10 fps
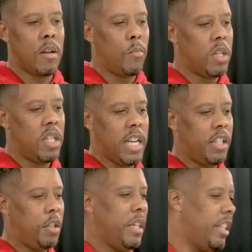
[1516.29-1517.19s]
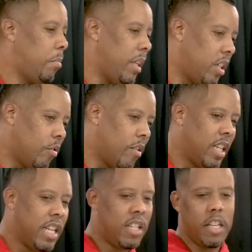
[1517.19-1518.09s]
someone said you need to be
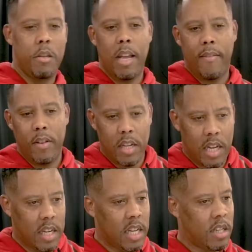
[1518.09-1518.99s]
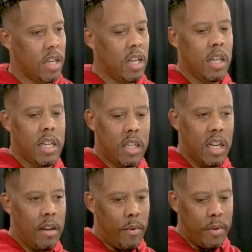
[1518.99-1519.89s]
doing this and you haven't done this,
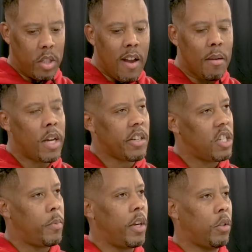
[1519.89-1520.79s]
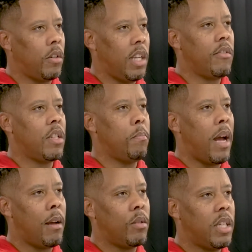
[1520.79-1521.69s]
listen, when we're talking about the spiritual gifts, the
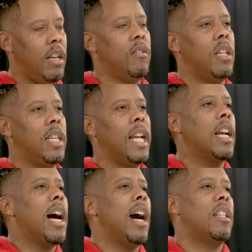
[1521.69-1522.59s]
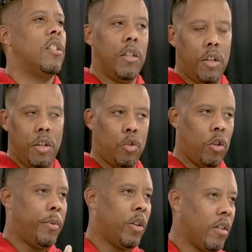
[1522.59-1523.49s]
Bible tells us that God is the
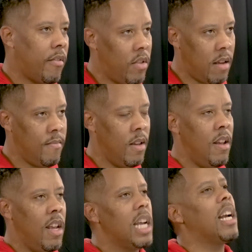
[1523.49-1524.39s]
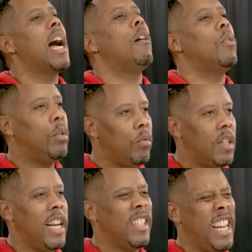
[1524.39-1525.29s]
distributor of them and God will
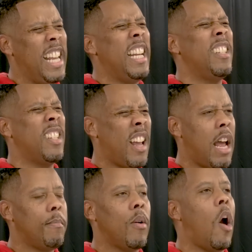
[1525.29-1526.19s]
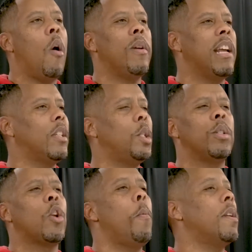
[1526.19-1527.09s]
do things in his time. But all we have to
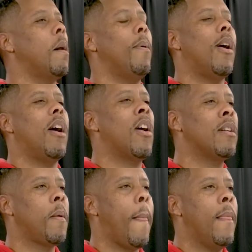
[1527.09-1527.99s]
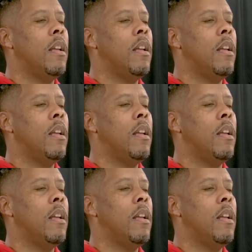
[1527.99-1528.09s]
do is open up our heart,